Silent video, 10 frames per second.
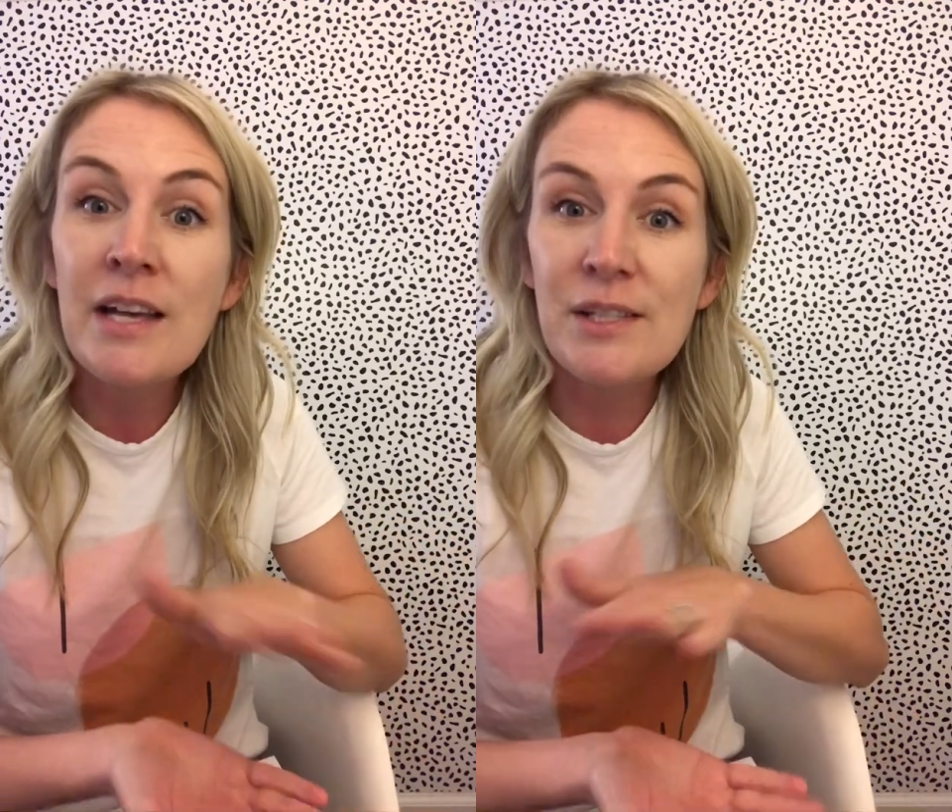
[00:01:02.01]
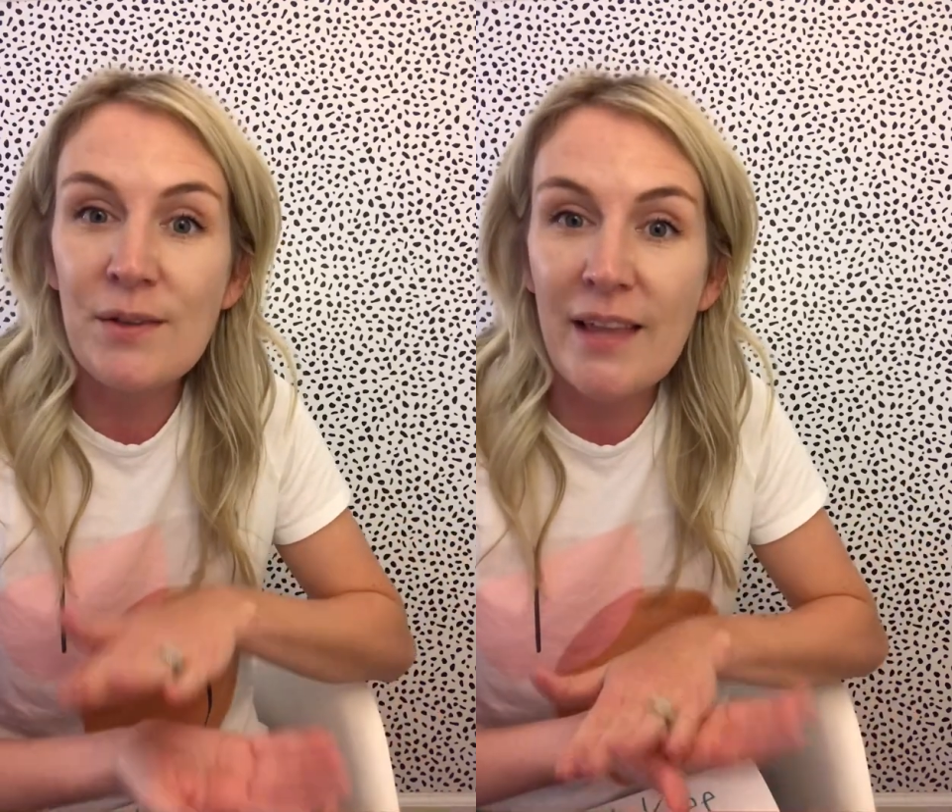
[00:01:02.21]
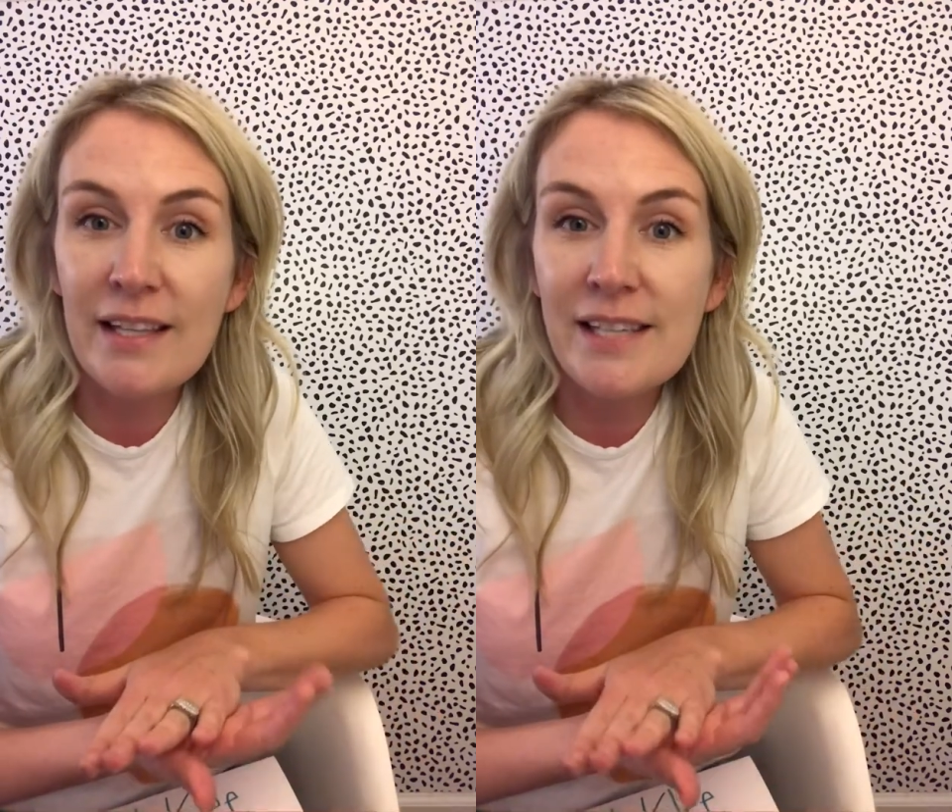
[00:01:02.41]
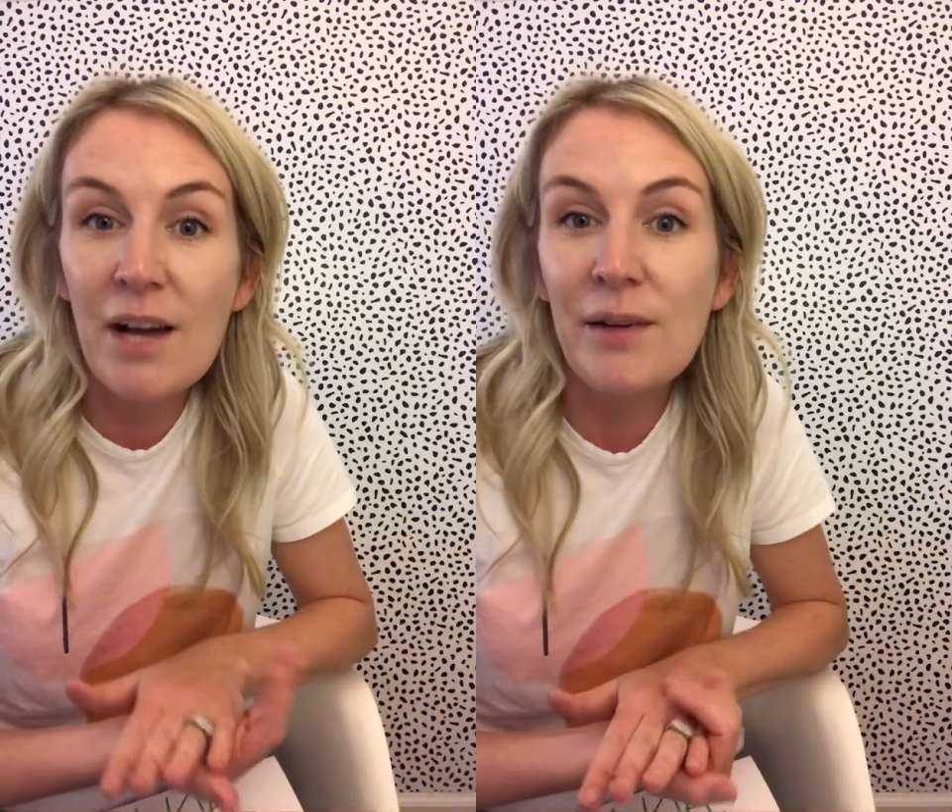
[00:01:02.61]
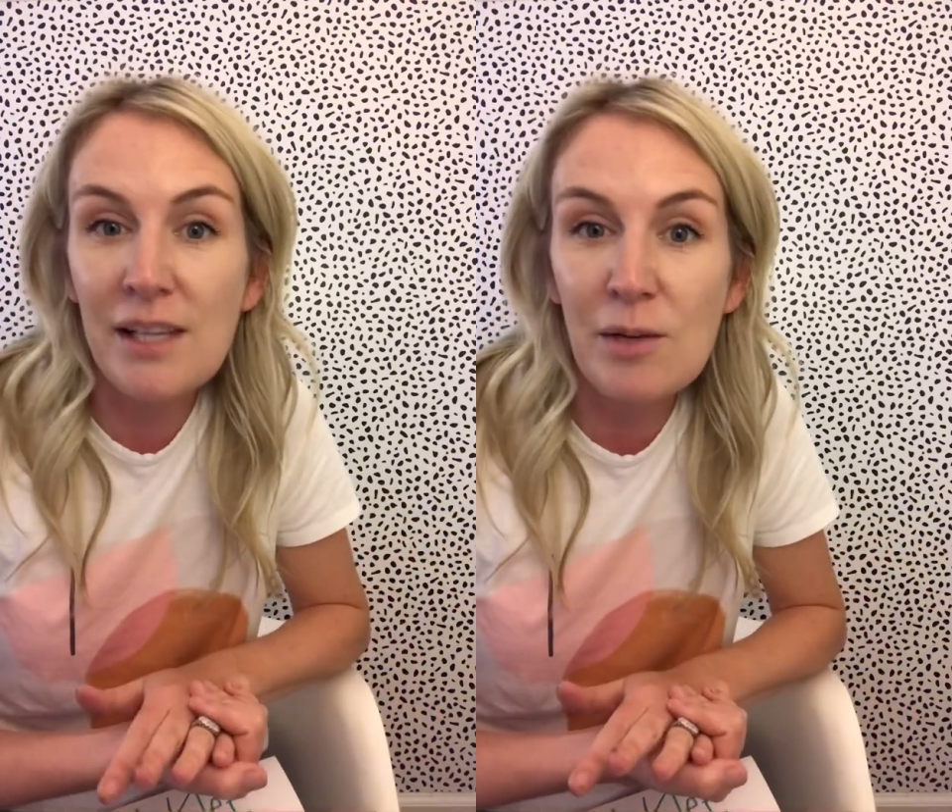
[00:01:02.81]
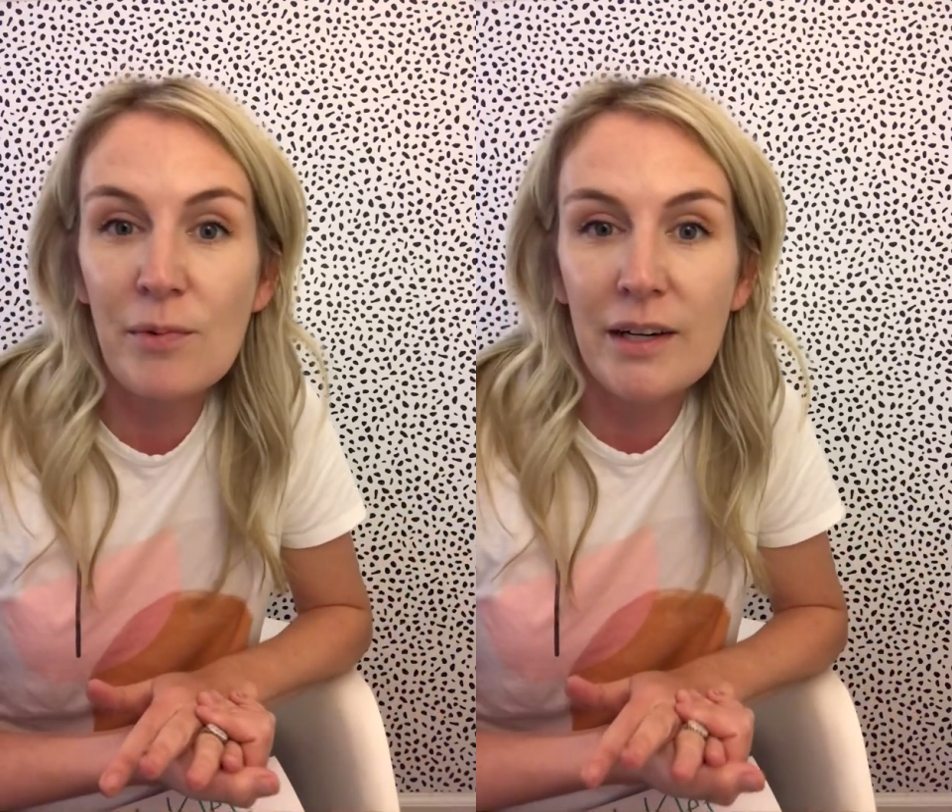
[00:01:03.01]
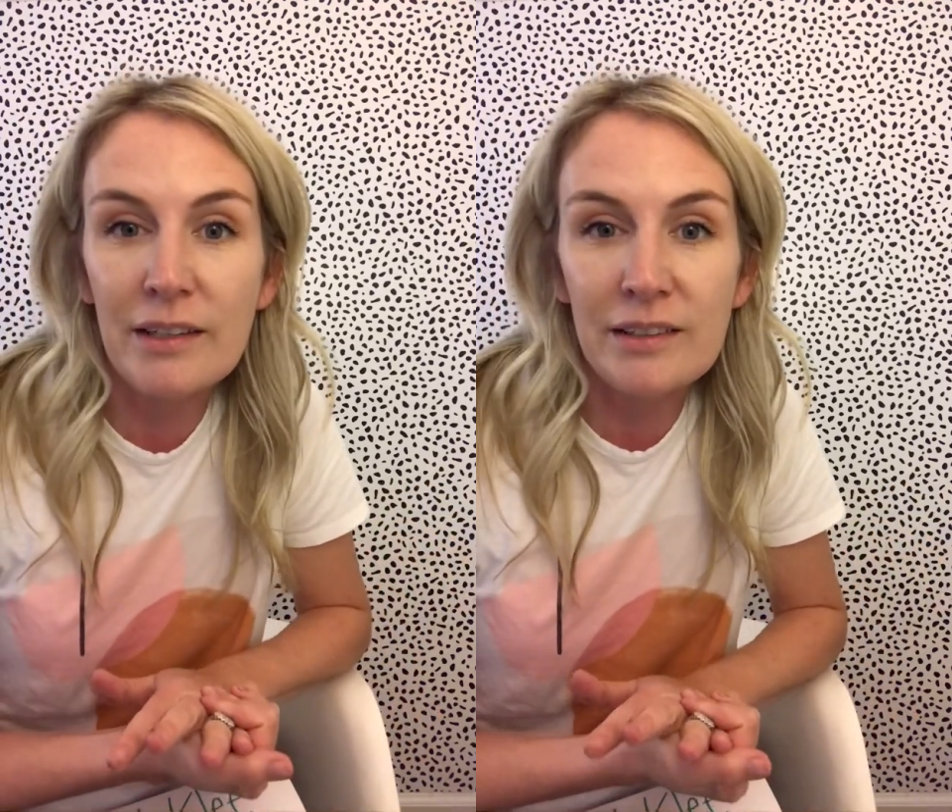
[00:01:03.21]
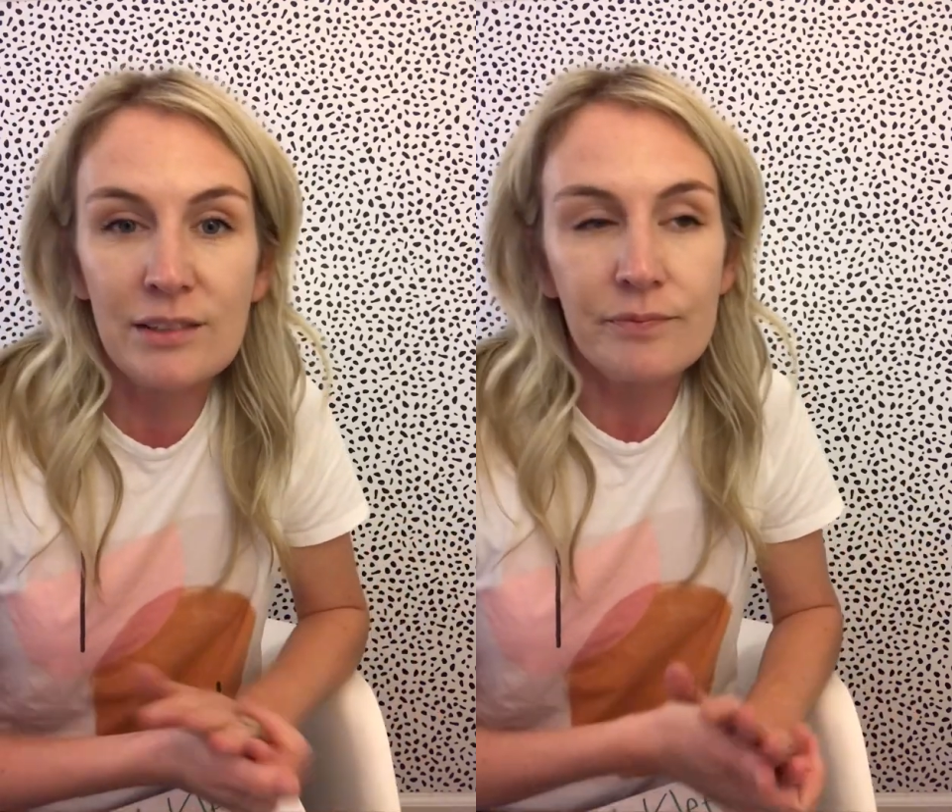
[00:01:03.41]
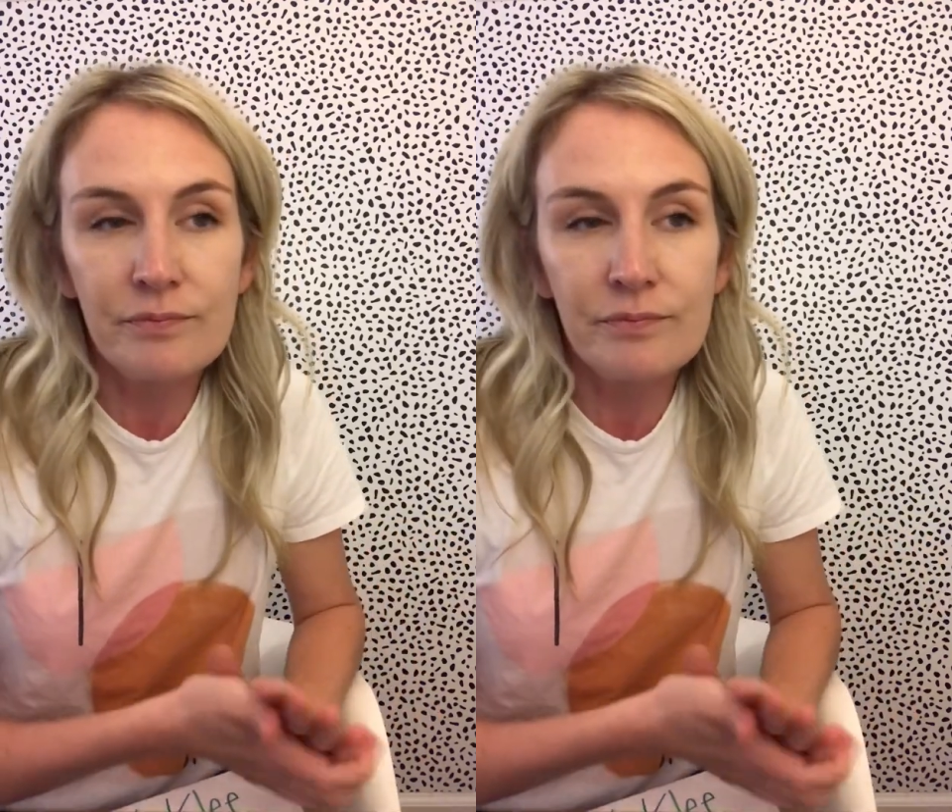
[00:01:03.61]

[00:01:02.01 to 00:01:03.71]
So that's how he worked.